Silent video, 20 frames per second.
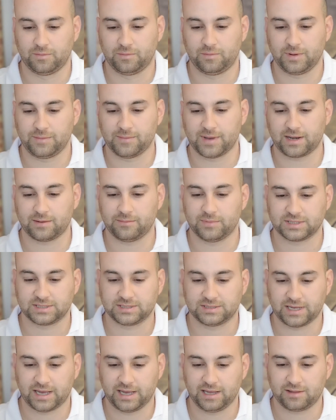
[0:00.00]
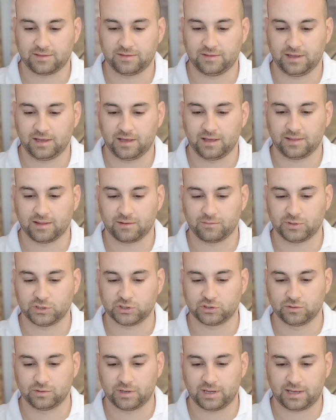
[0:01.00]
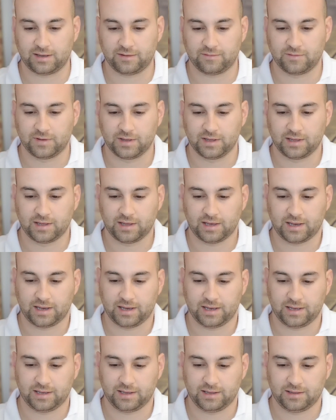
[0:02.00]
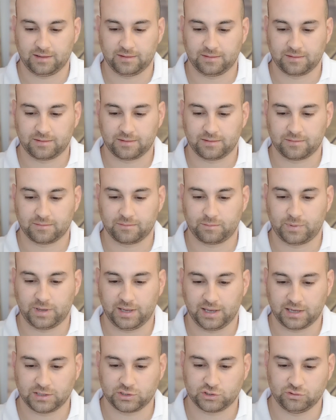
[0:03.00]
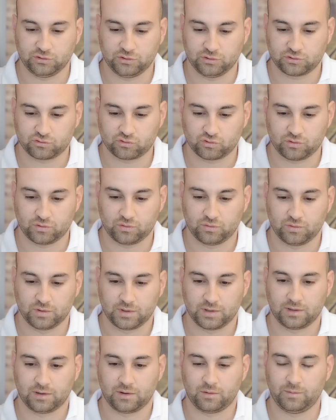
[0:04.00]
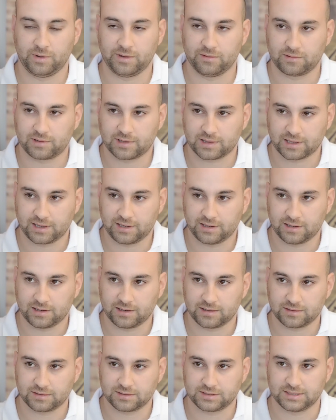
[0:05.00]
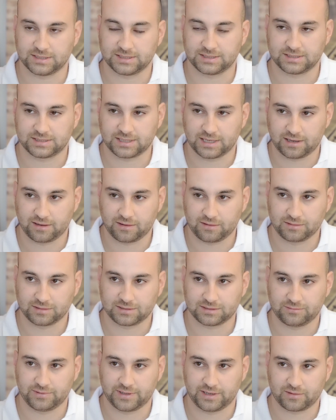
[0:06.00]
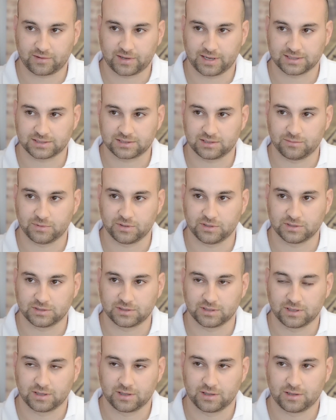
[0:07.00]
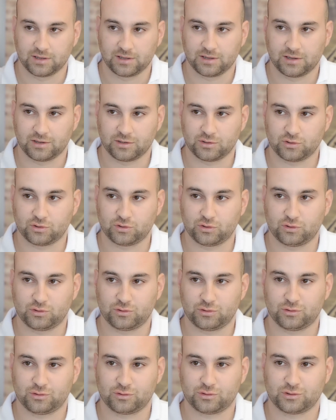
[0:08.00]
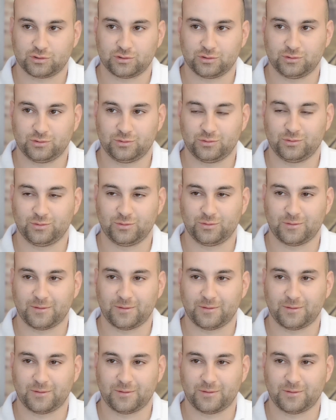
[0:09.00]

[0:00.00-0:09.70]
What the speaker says: we made a mistake thinking that we should have a pH neutral wheel cleaner to sell to our customers, to